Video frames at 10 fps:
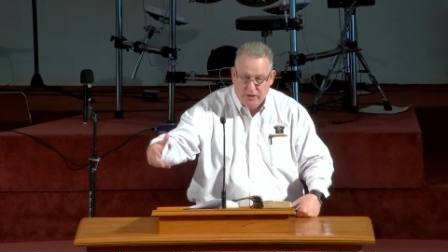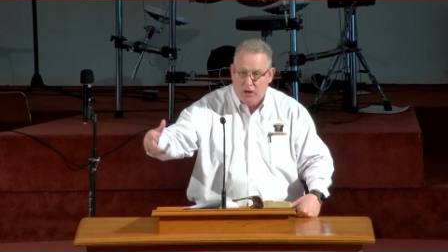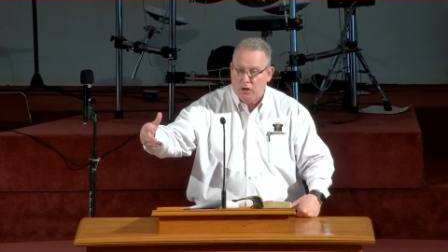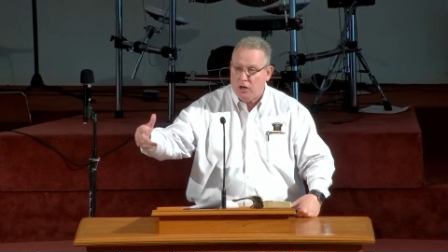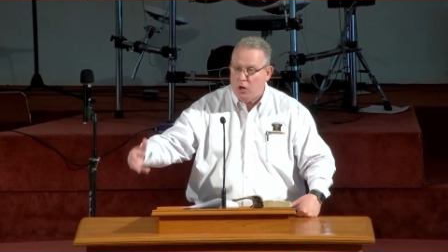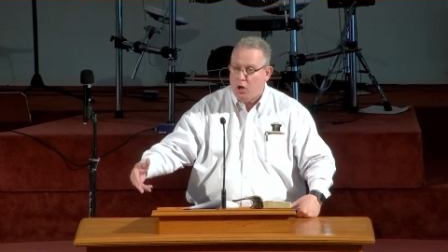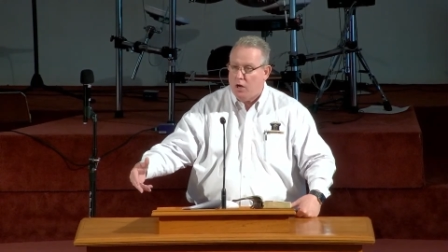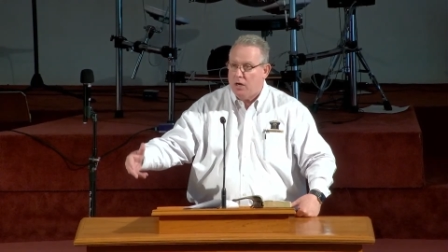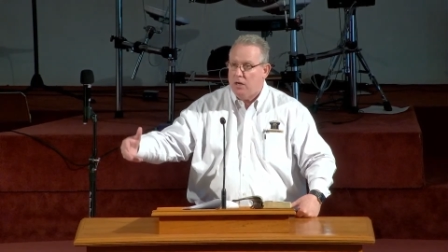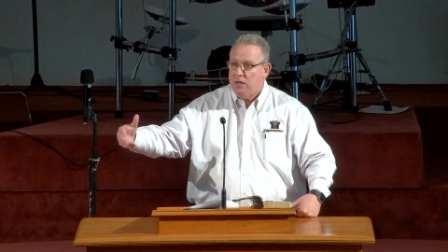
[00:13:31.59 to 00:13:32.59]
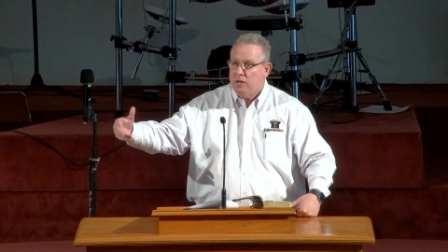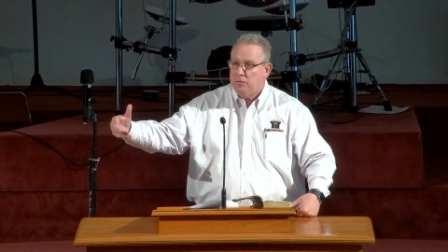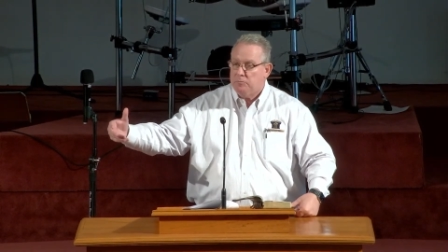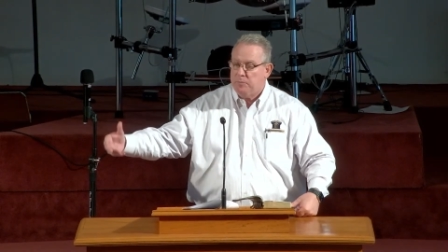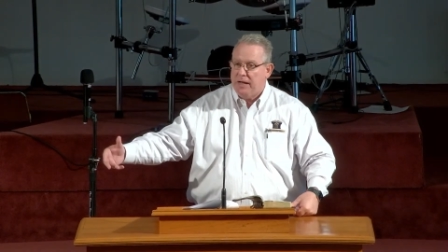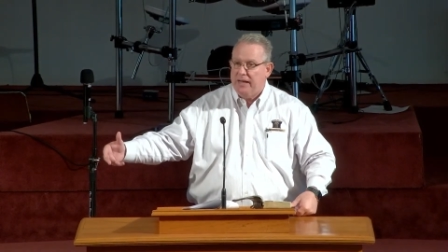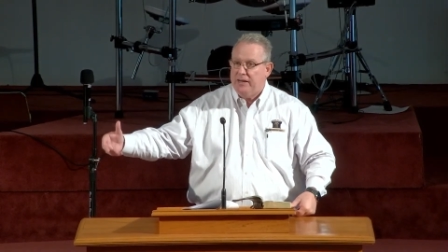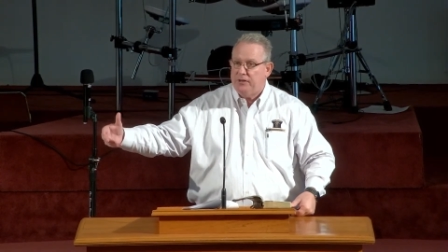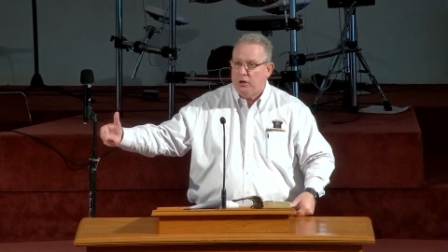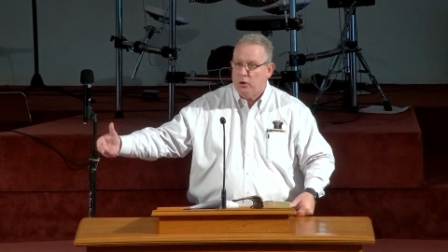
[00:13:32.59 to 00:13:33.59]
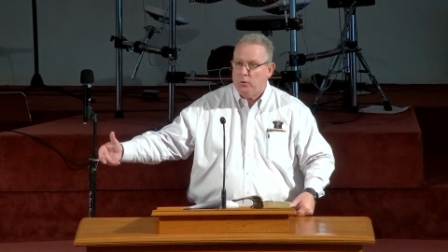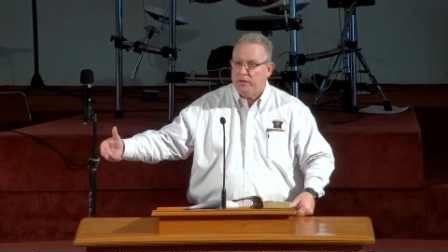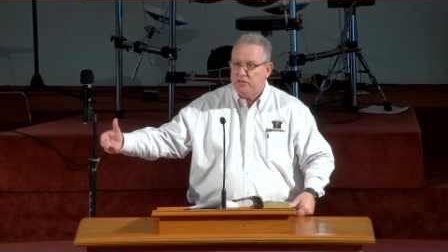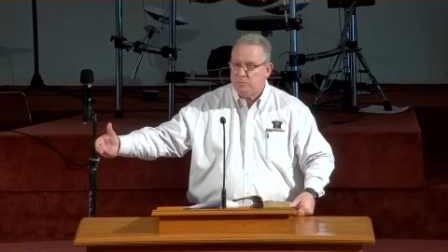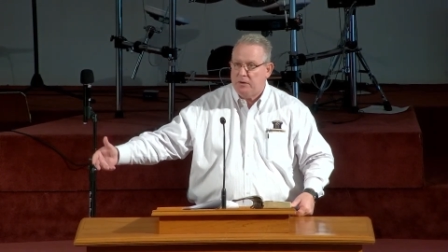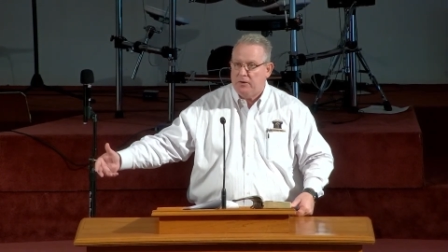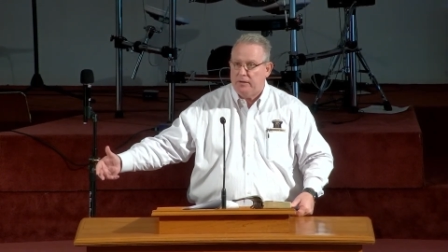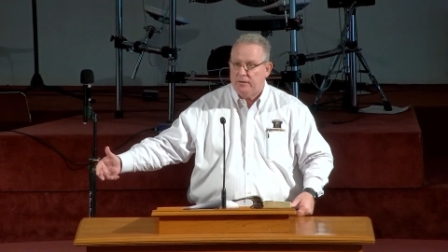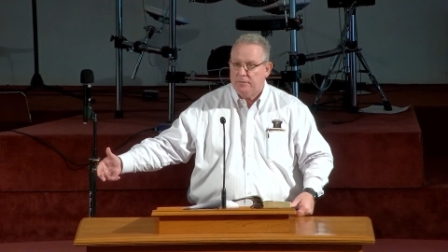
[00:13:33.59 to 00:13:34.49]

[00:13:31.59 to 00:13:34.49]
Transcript: along by the Holy Spirit.